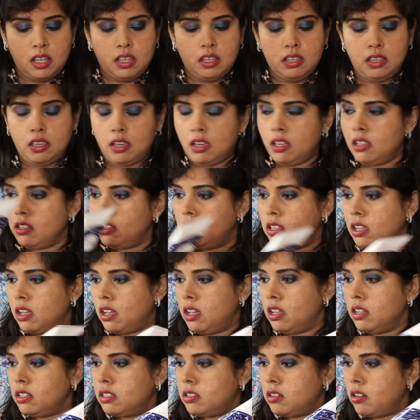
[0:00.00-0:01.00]
Yeah,
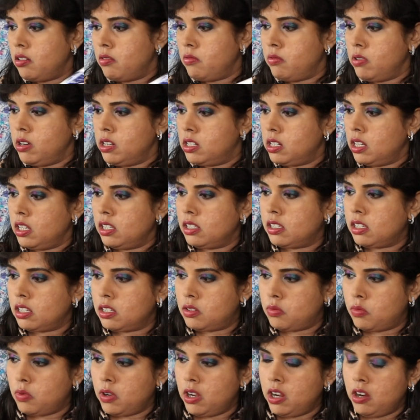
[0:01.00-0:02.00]
that retails at
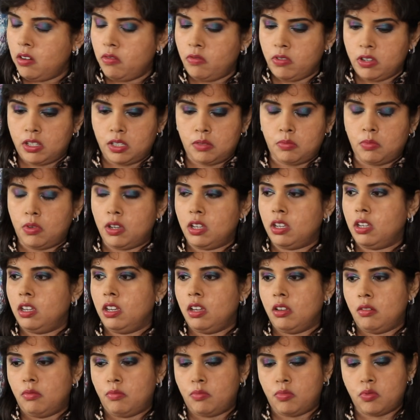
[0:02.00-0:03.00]
where is my
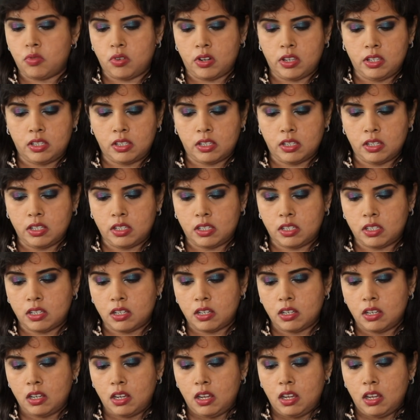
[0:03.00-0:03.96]
price list?